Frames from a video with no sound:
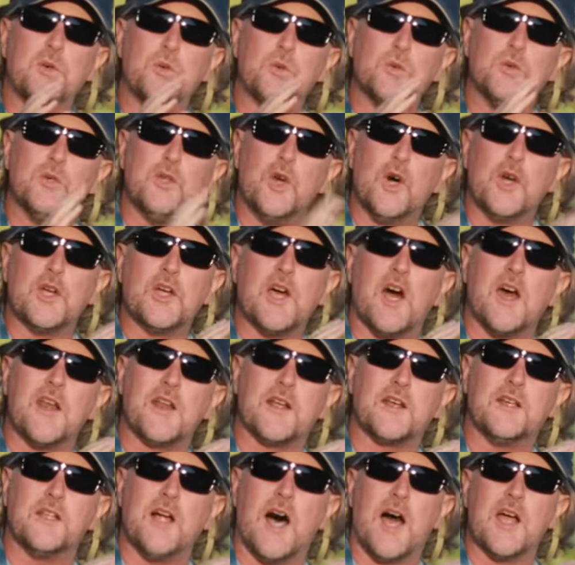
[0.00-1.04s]
you look on
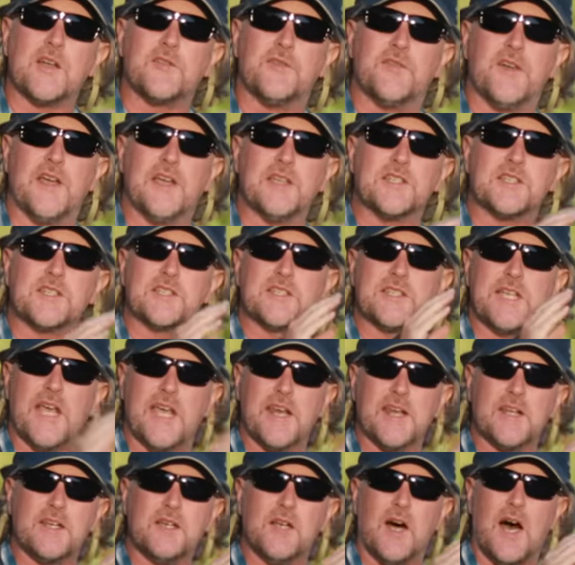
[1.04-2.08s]
a clock face,
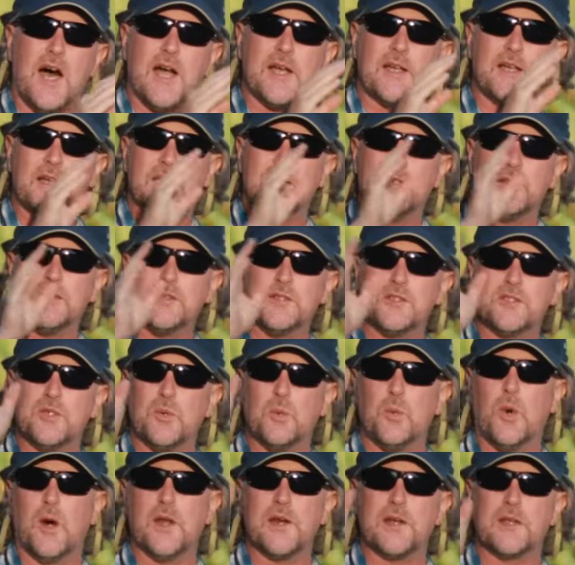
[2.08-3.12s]
10 o'clock to
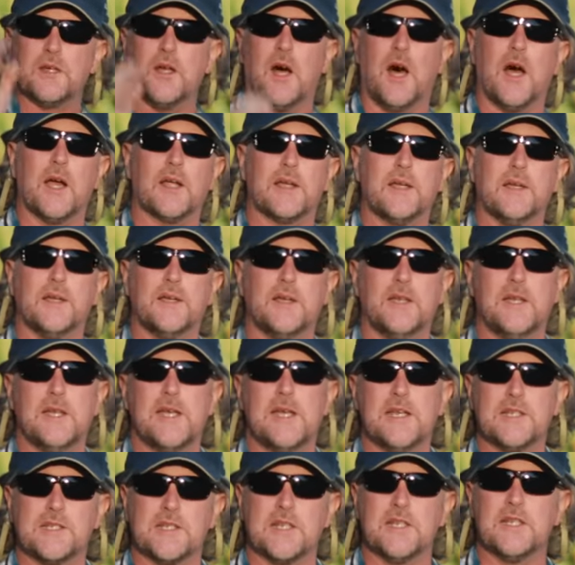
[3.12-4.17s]
1 o'clock
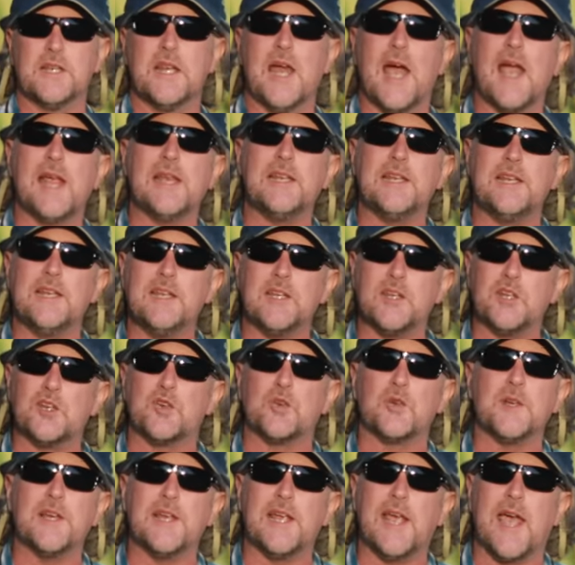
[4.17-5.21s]
is a 90
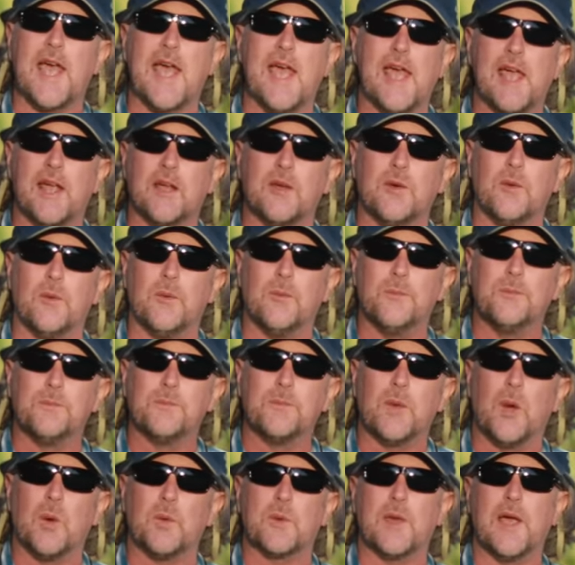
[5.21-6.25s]
degree angle,
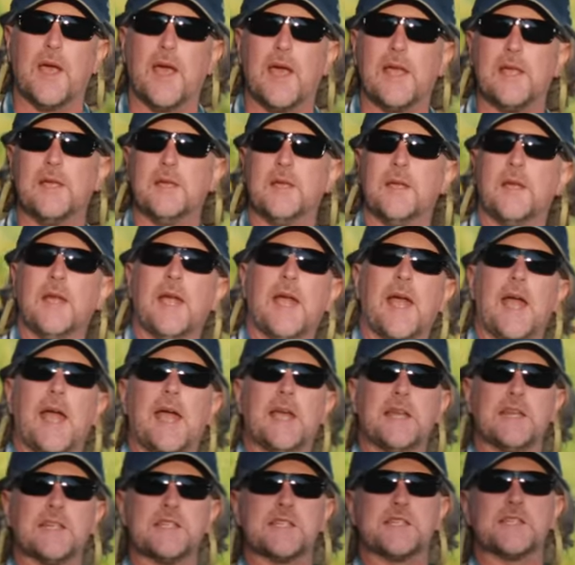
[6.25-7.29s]
okay?
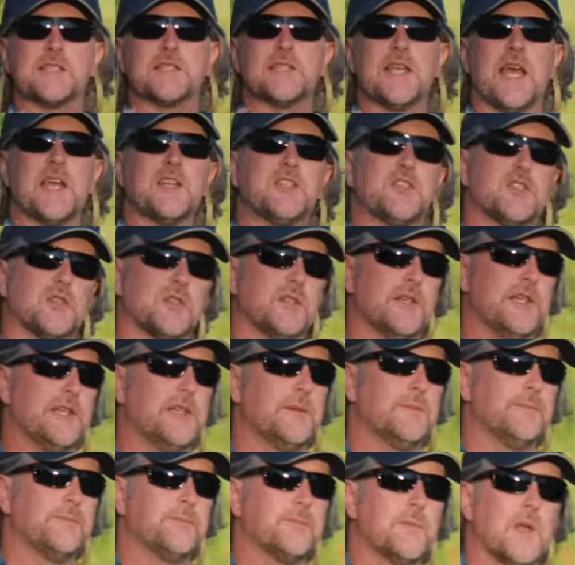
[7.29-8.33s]
And
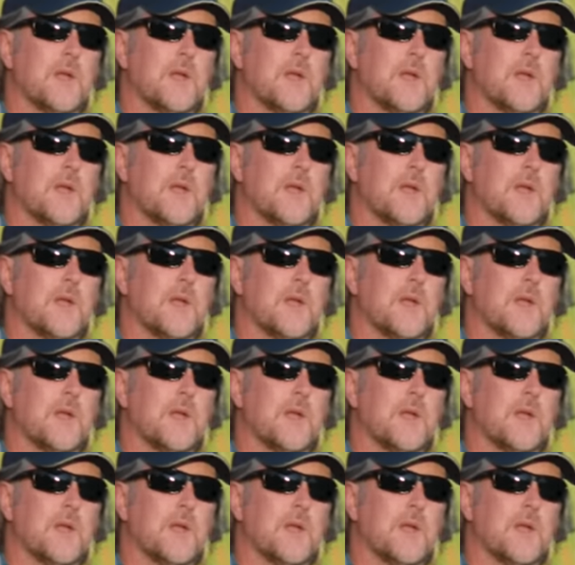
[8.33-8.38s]
essentially,